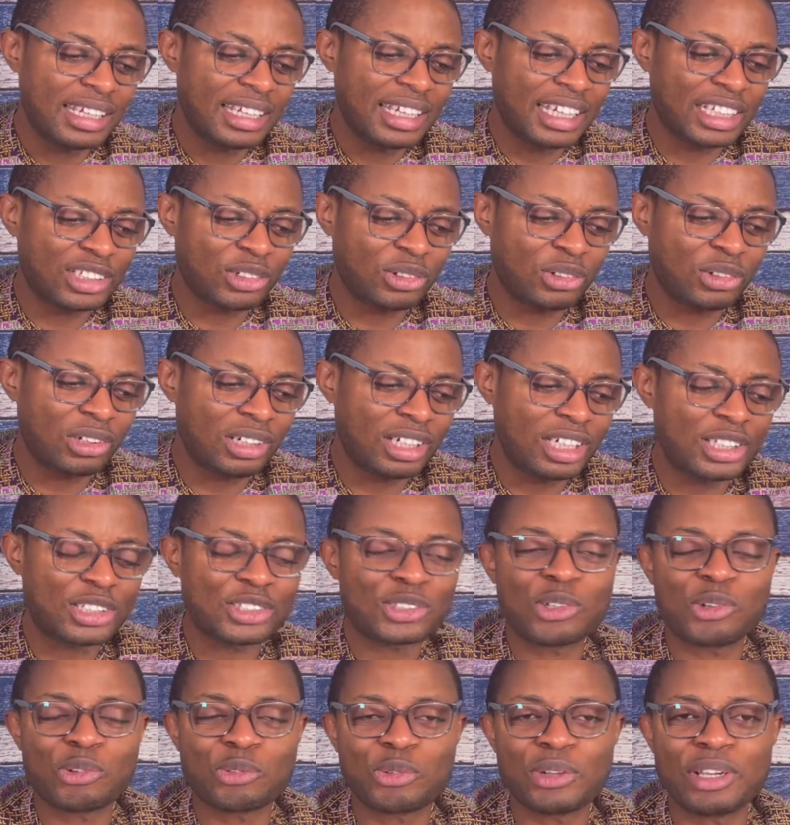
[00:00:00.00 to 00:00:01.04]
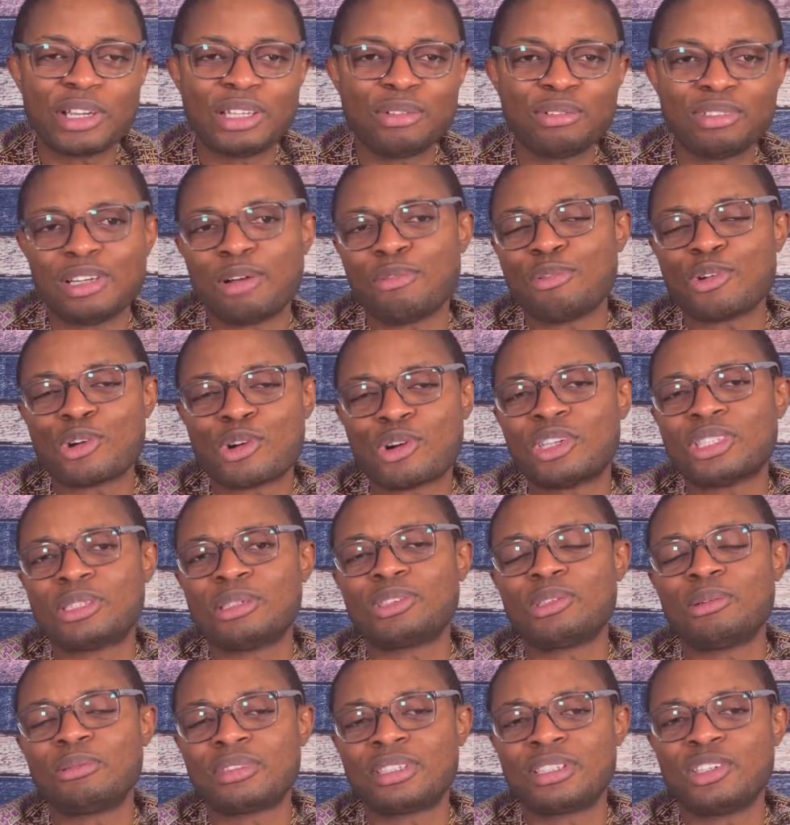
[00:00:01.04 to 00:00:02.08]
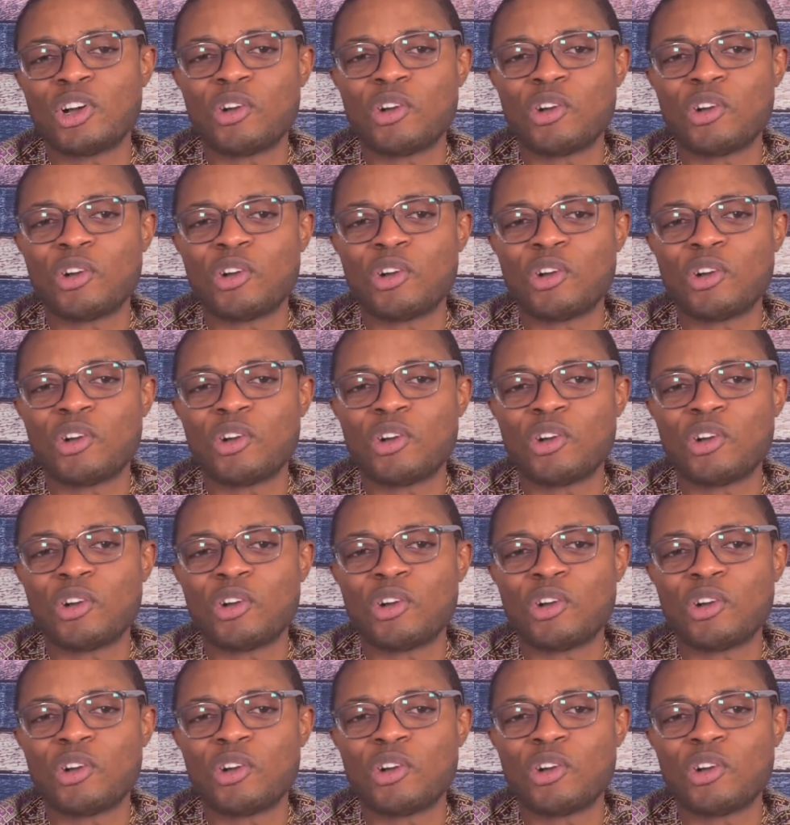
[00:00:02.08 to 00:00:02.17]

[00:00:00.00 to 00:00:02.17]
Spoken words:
it's going to lead somewhere that will cause them something.